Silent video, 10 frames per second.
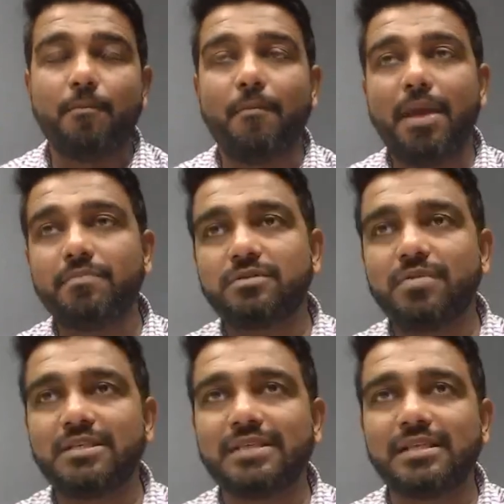
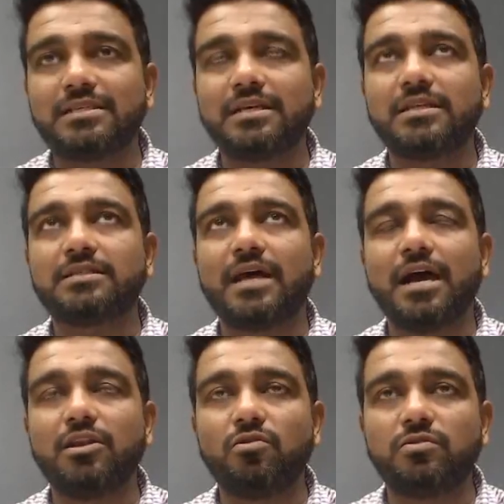MEMS-based sensors
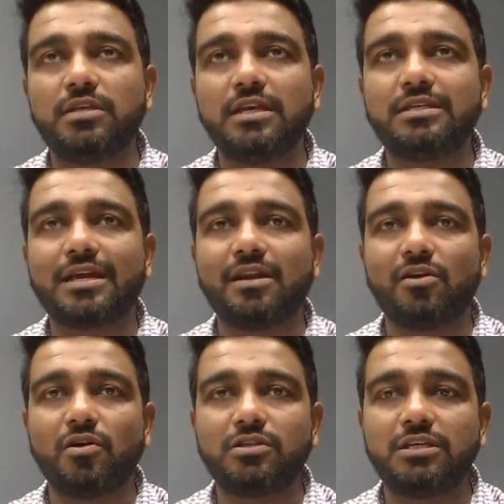are using
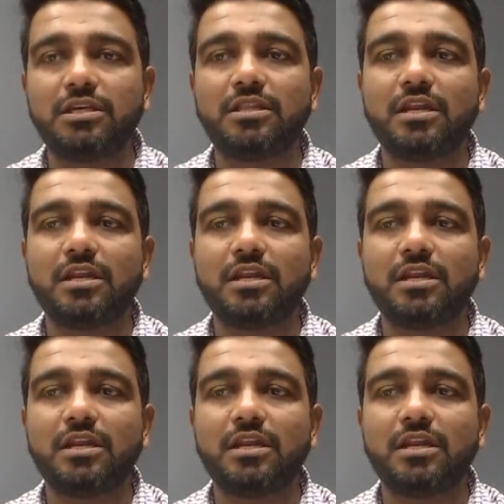technology